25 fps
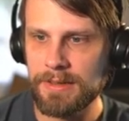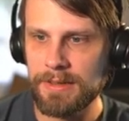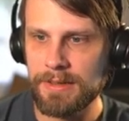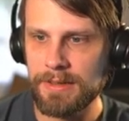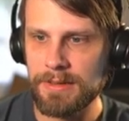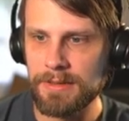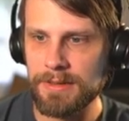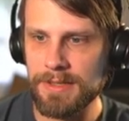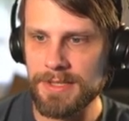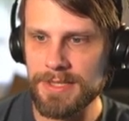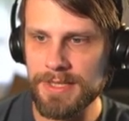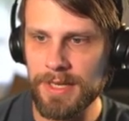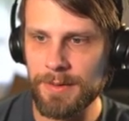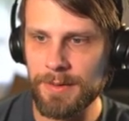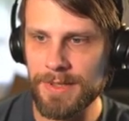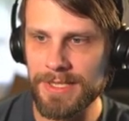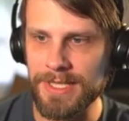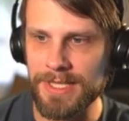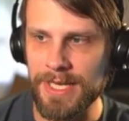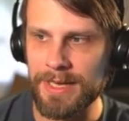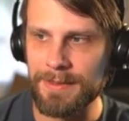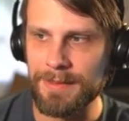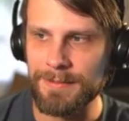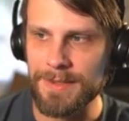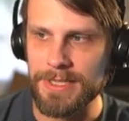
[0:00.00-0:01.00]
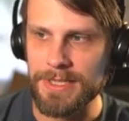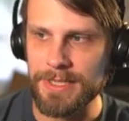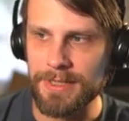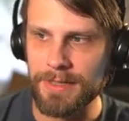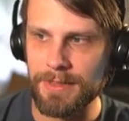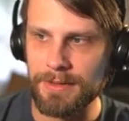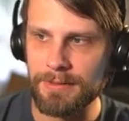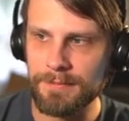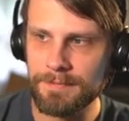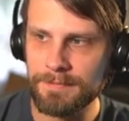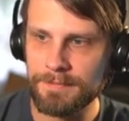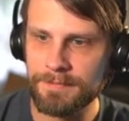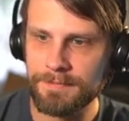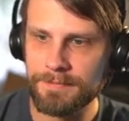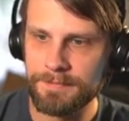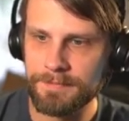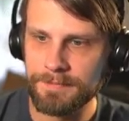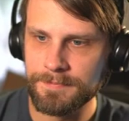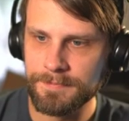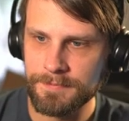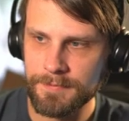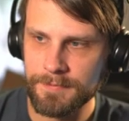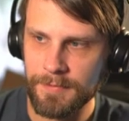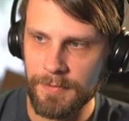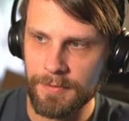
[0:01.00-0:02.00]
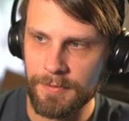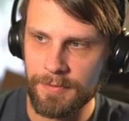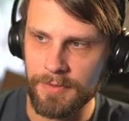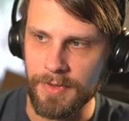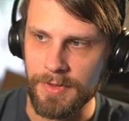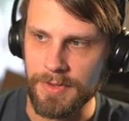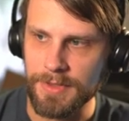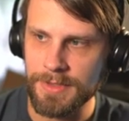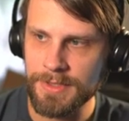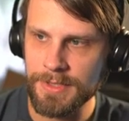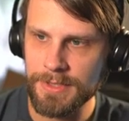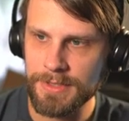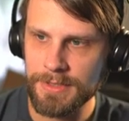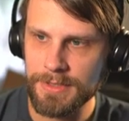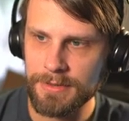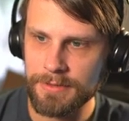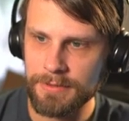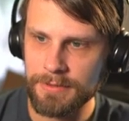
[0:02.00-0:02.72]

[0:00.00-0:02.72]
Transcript: Let's go automaton first.